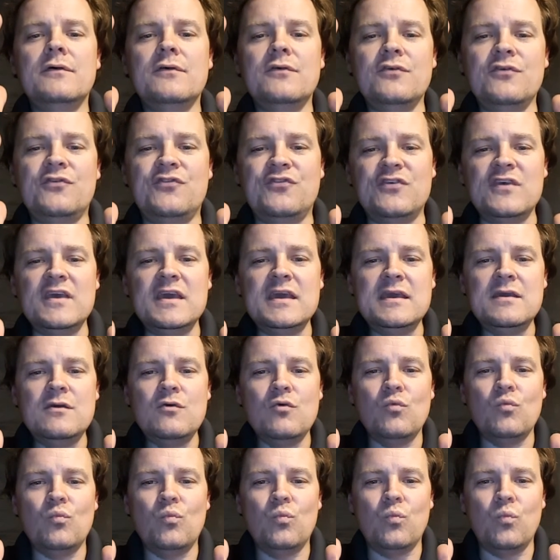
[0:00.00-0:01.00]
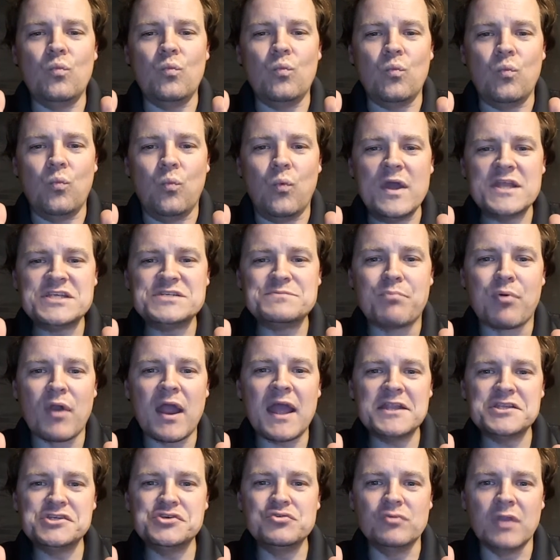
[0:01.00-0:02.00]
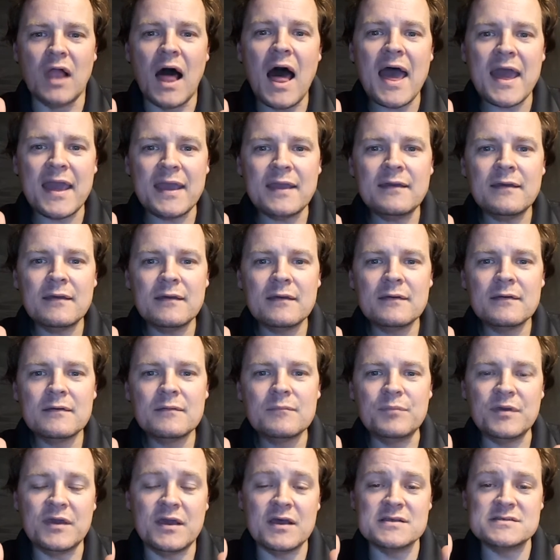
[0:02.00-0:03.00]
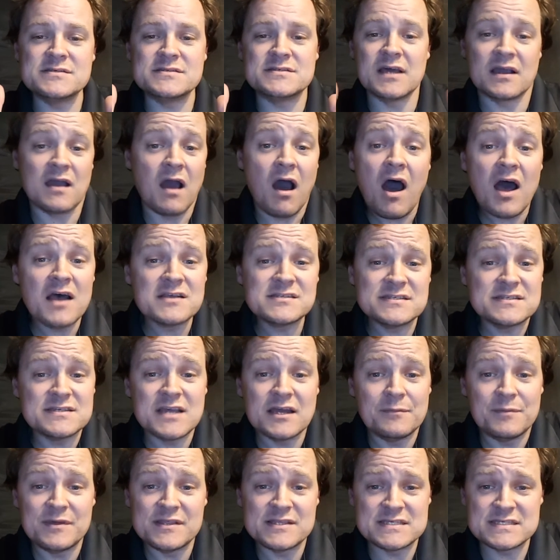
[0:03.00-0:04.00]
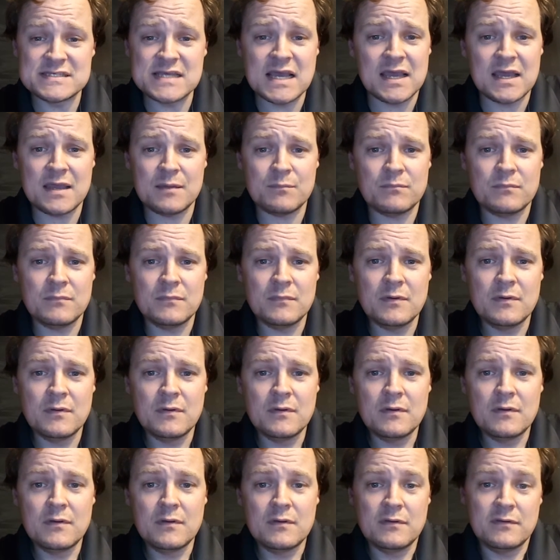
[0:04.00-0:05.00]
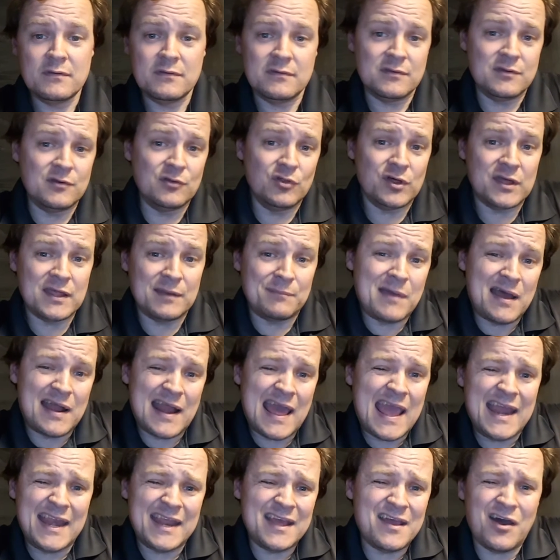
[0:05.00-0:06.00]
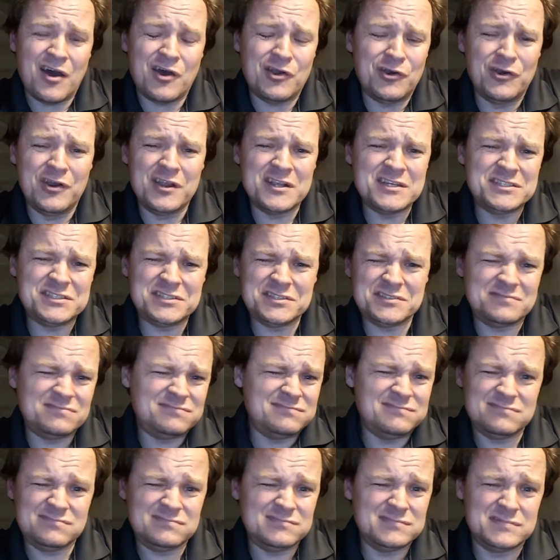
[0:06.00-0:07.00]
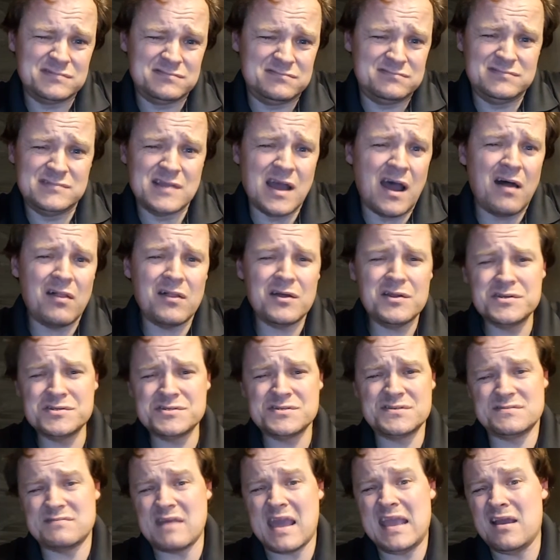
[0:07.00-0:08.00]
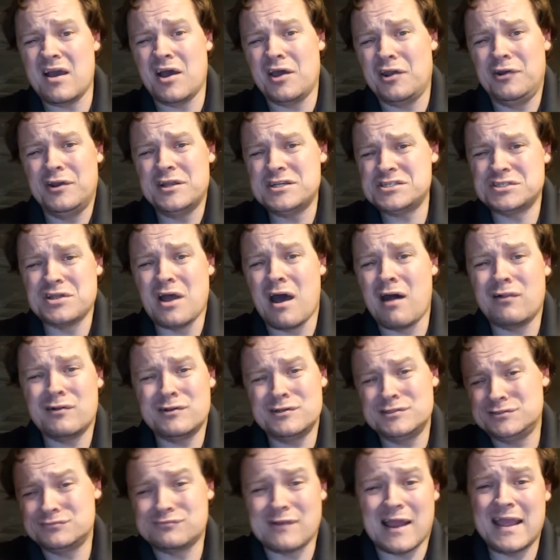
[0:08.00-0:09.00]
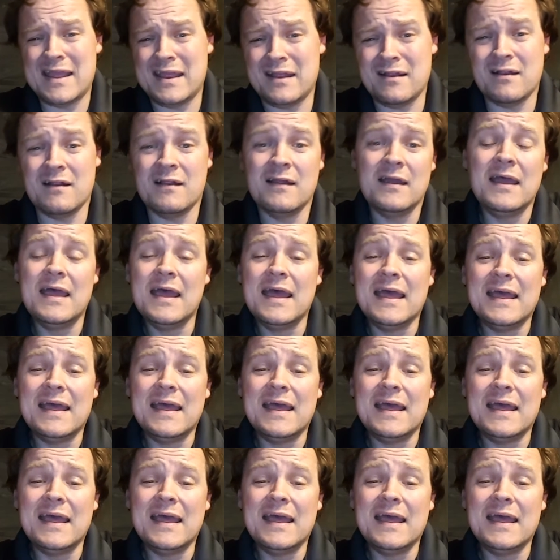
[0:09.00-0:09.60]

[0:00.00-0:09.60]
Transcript: See which brand you like, because the cost is going to be the same. You're looking about $800-ish, $800-ish right here.